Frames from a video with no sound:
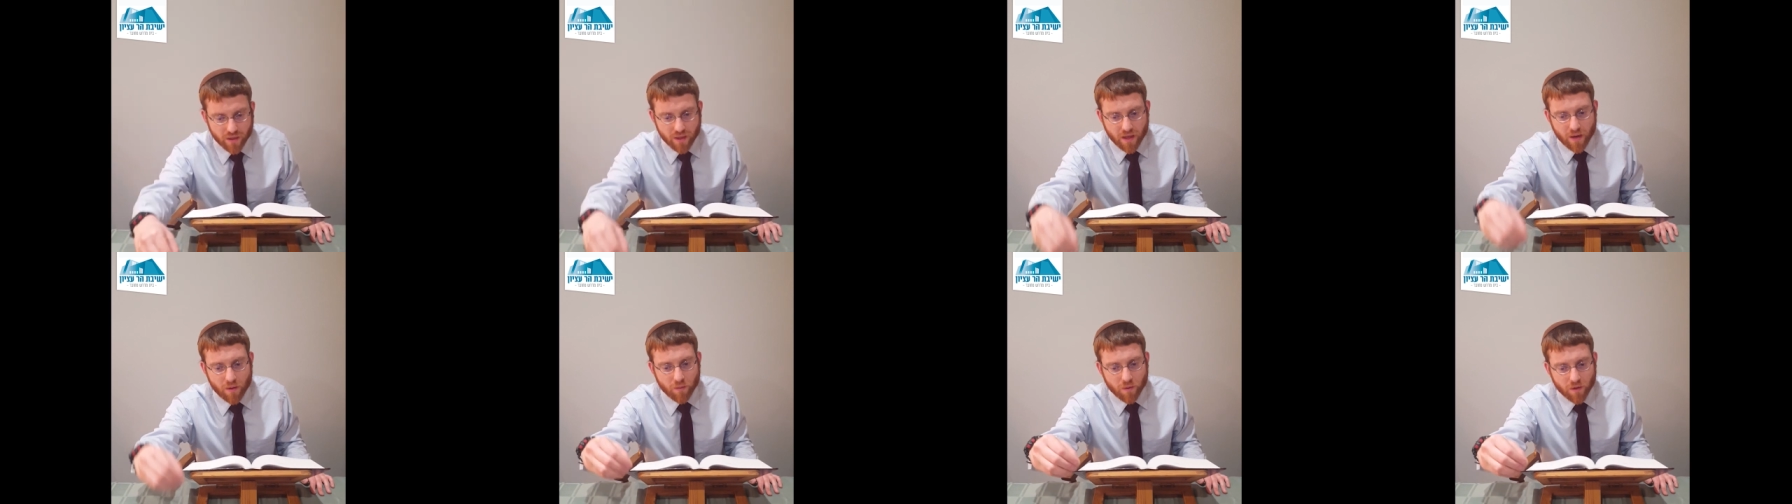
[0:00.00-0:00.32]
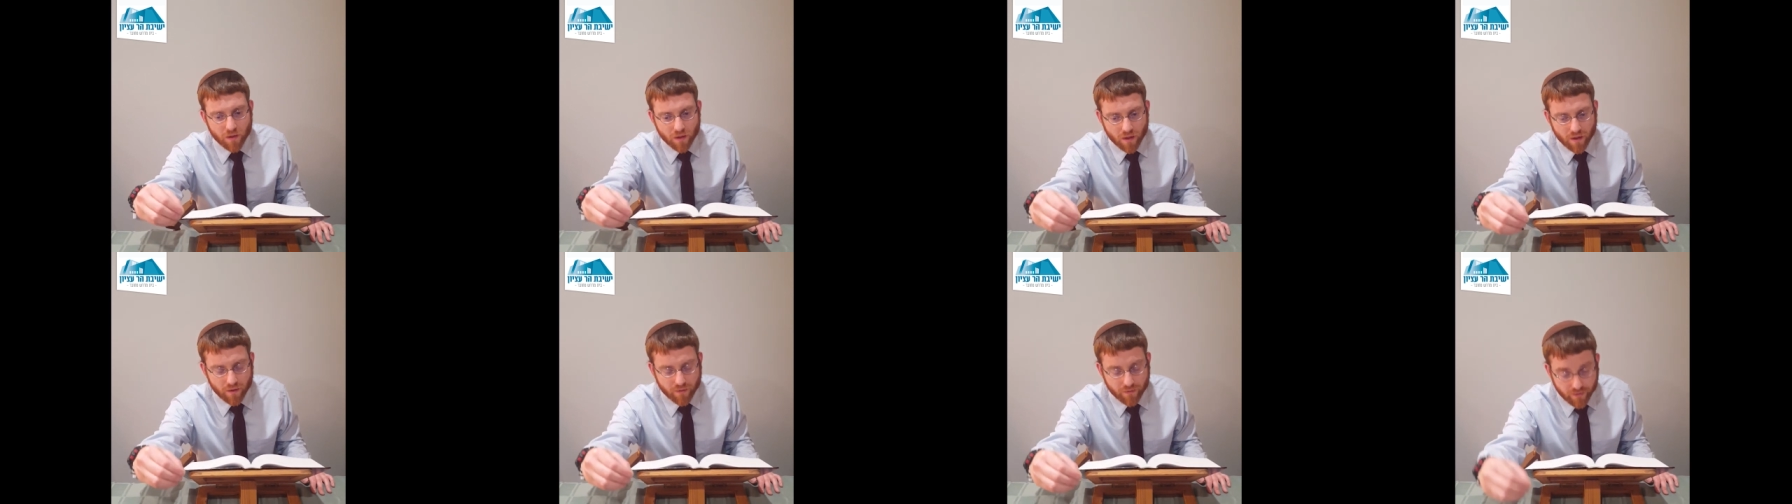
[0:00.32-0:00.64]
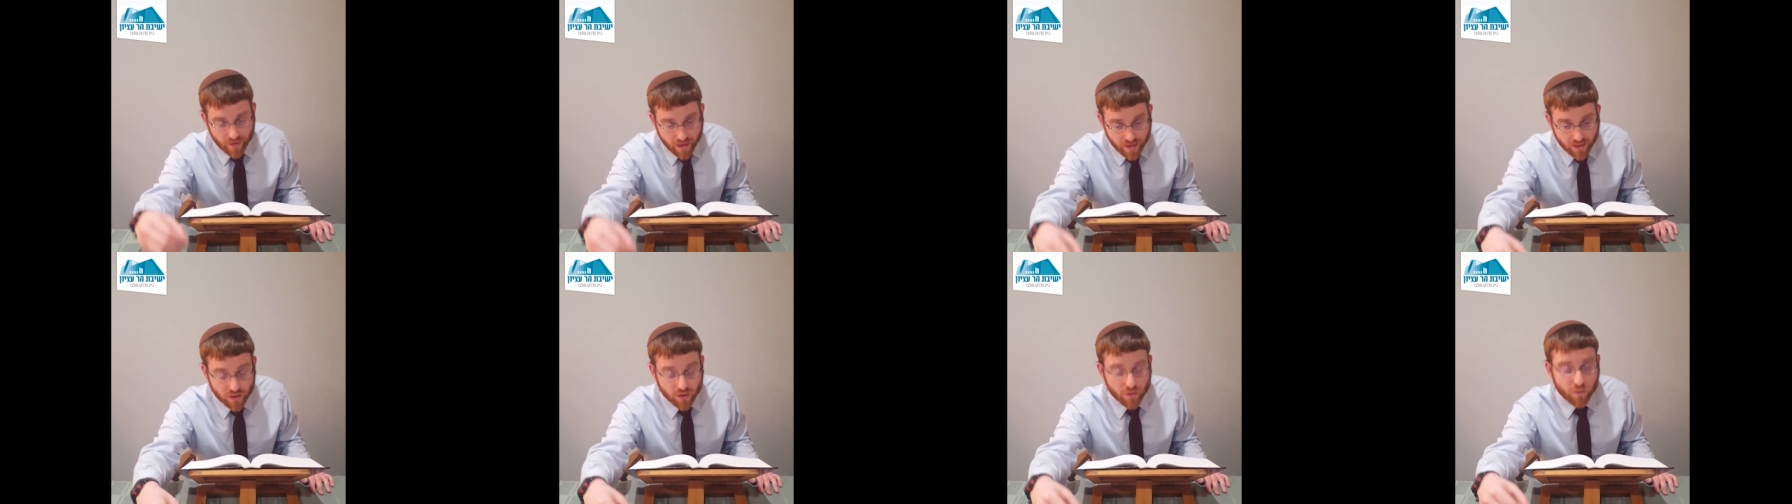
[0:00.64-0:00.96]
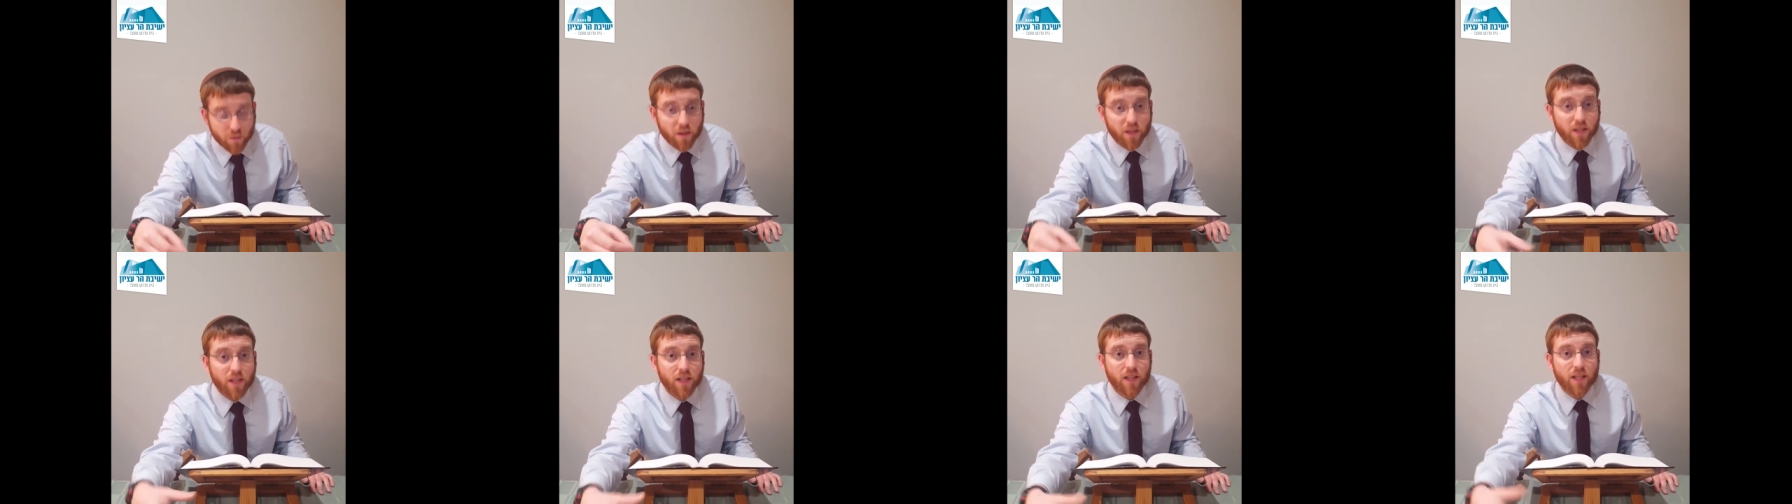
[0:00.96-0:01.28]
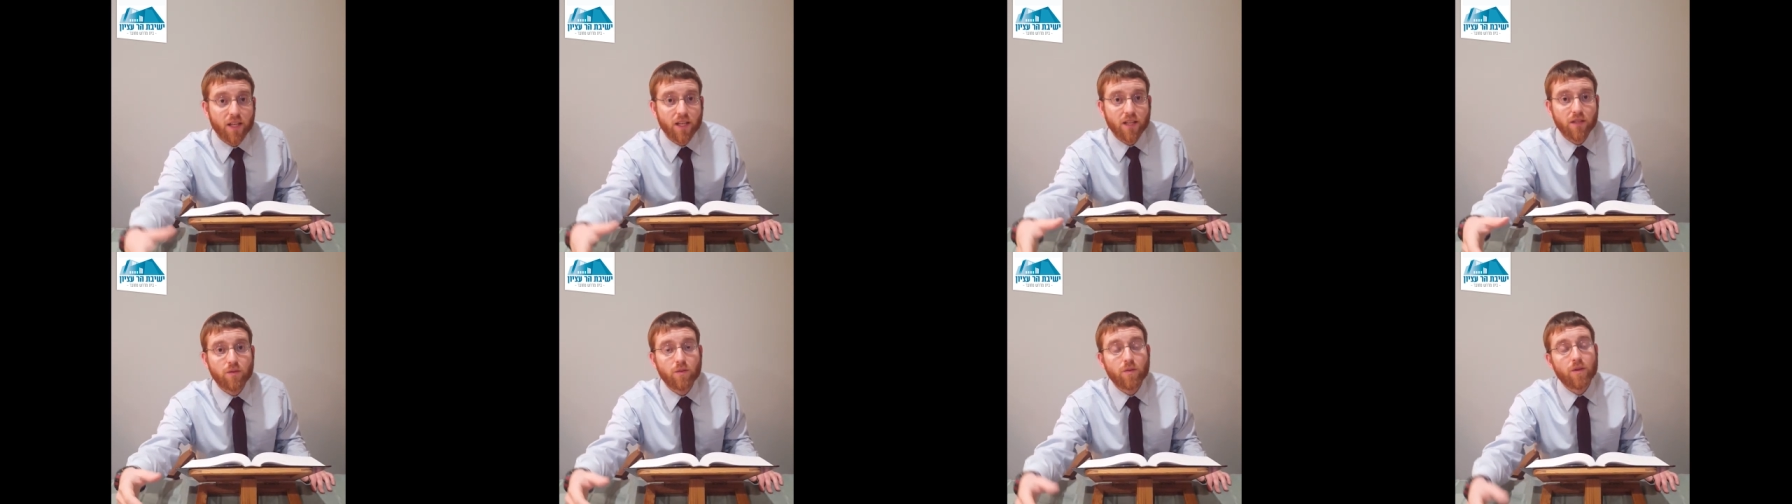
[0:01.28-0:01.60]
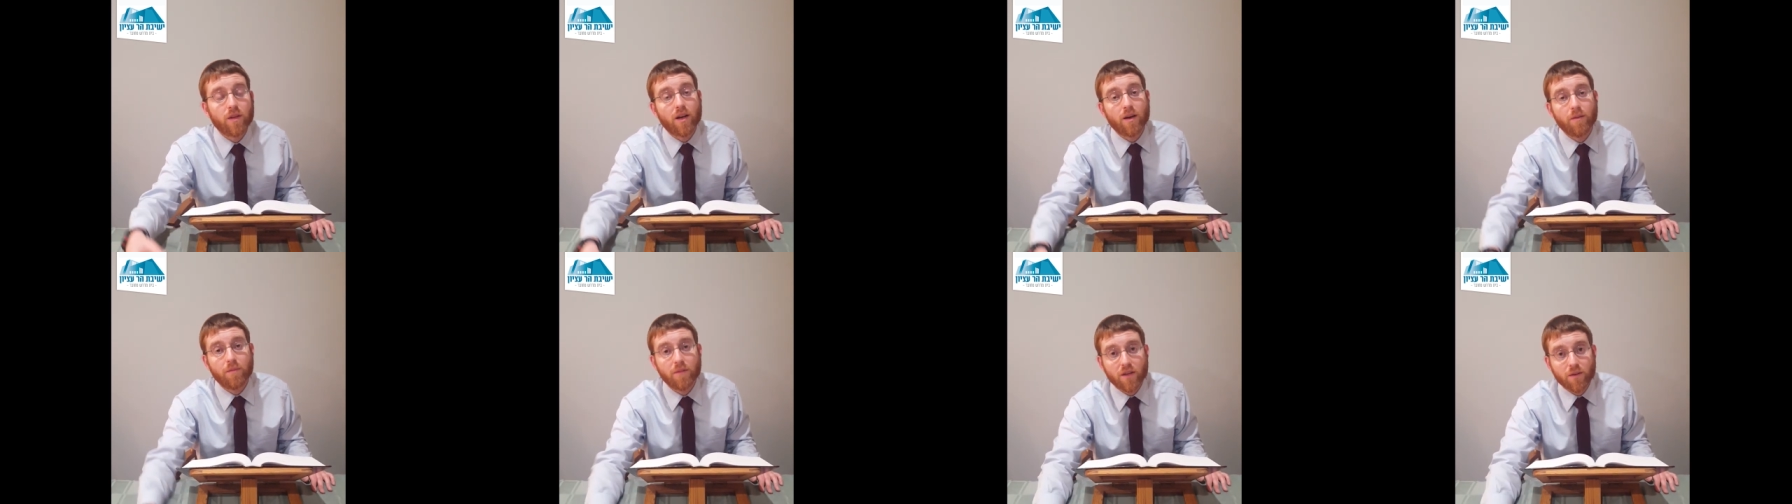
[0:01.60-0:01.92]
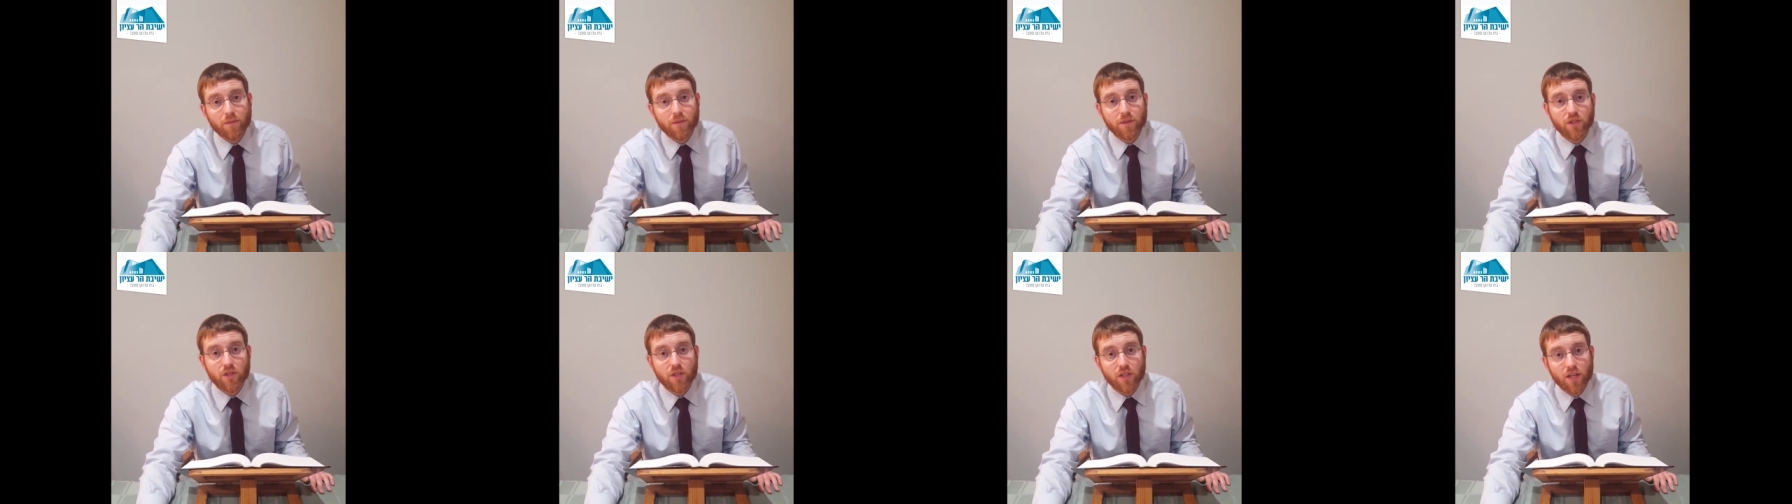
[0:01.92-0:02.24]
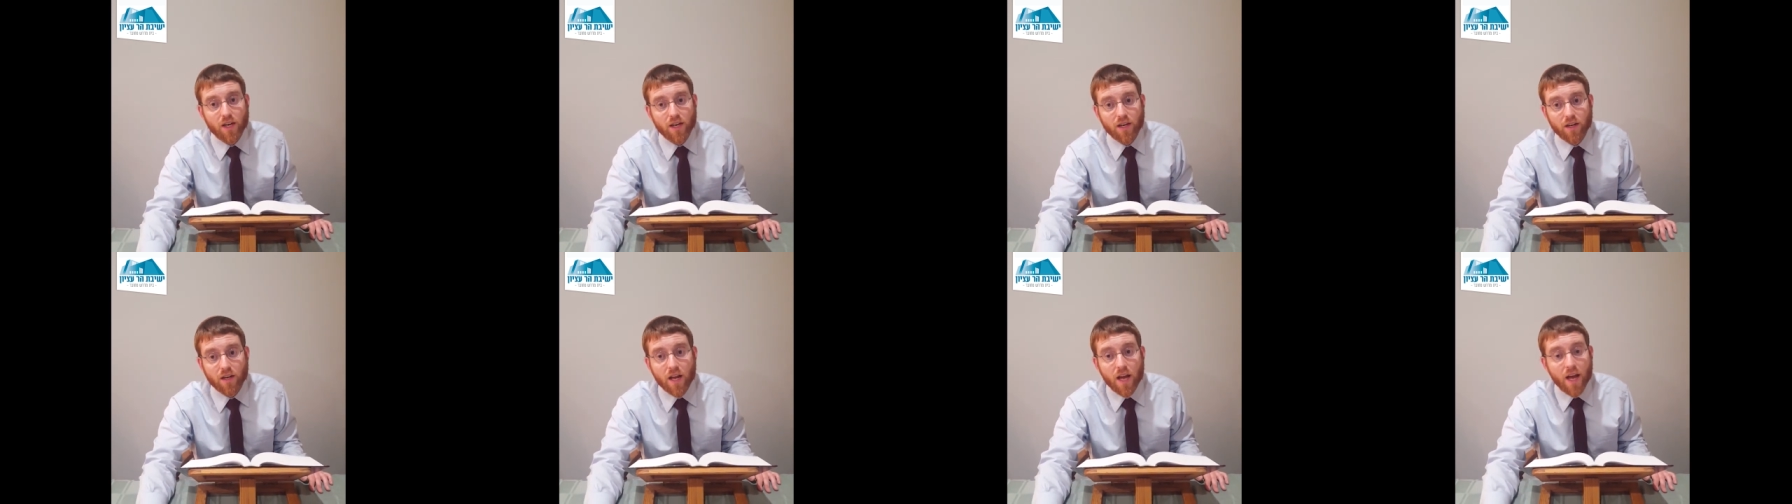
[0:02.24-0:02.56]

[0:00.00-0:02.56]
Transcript: that will eventually lead to the coming of Mashiach?